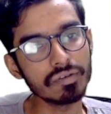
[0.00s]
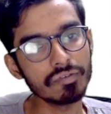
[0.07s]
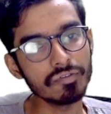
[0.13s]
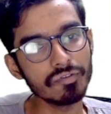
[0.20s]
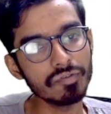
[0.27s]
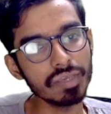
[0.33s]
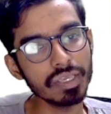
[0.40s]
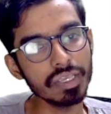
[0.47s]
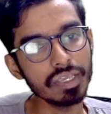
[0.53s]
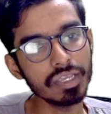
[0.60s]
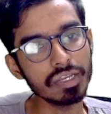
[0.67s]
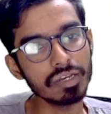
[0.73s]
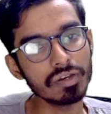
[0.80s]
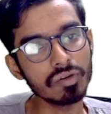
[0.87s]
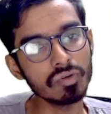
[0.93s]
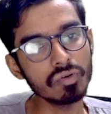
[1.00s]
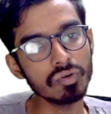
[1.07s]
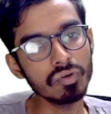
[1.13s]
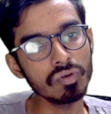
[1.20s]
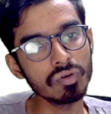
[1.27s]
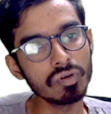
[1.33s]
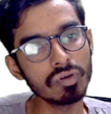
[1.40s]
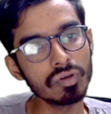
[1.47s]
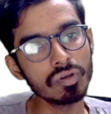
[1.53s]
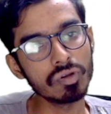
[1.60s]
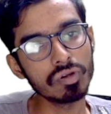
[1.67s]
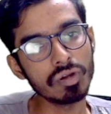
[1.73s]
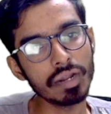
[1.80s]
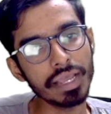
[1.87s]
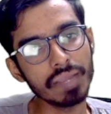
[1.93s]
phi into
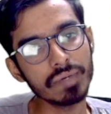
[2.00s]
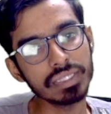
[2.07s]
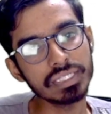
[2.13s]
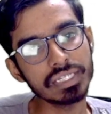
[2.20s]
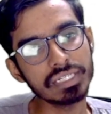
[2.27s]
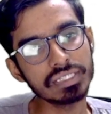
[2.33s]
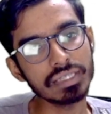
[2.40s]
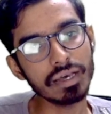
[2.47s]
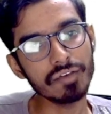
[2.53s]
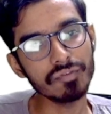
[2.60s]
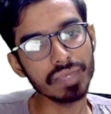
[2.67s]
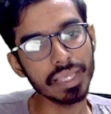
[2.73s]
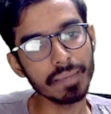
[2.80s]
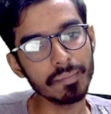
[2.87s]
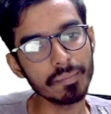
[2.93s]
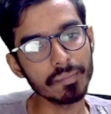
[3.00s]
divergence of A.